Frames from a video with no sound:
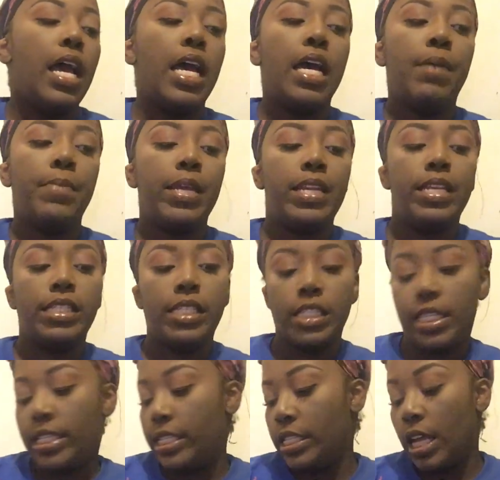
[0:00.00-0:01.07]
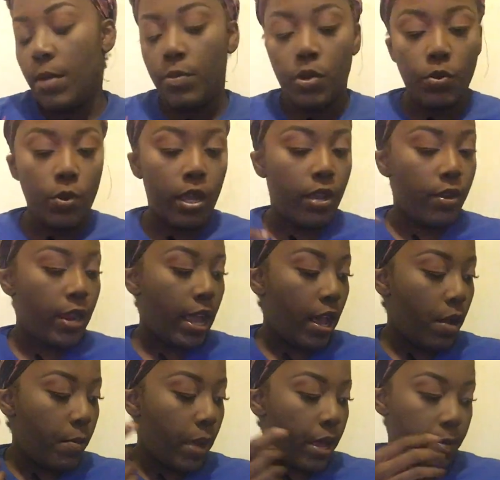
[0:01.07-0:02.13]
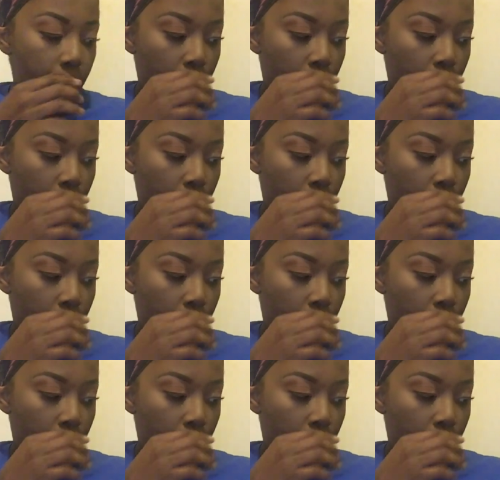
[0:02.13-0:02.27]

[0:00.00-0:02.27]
And this is some new hair out by